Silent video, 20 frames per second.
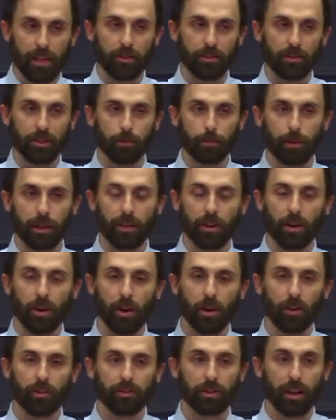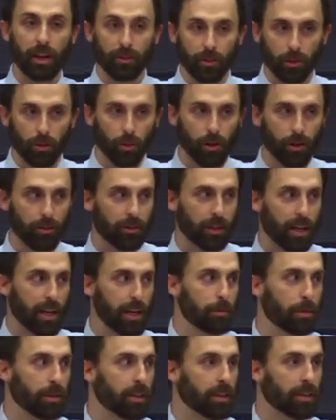Easter, and Pentecost and the Lord's
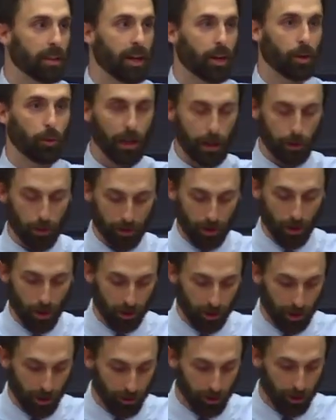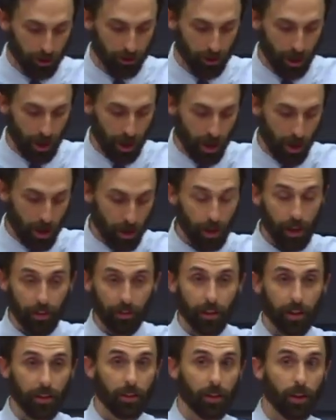Day, but then got away with all others.
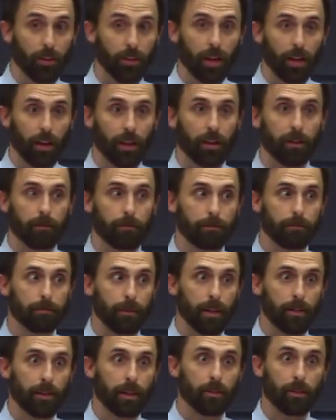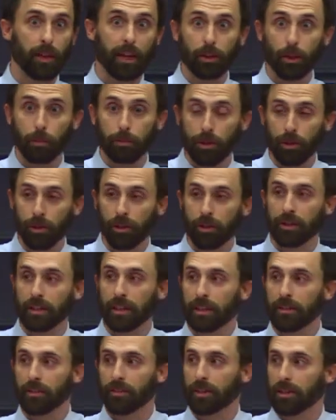And then like the
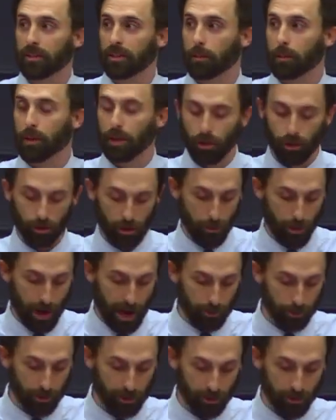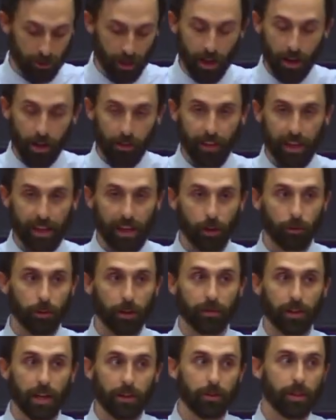Puritans and some of the early Baptists, they got
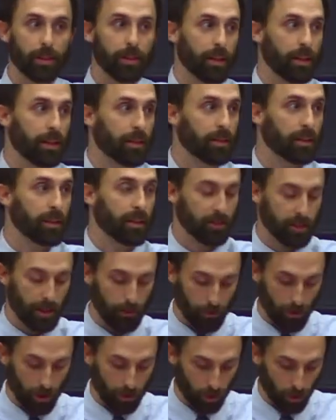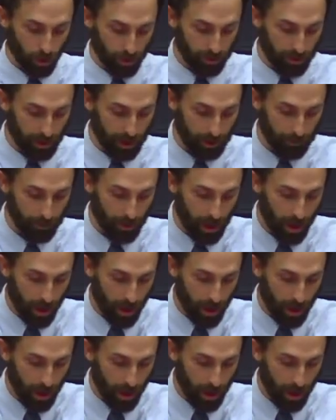rid of everything except for the Lord's Day.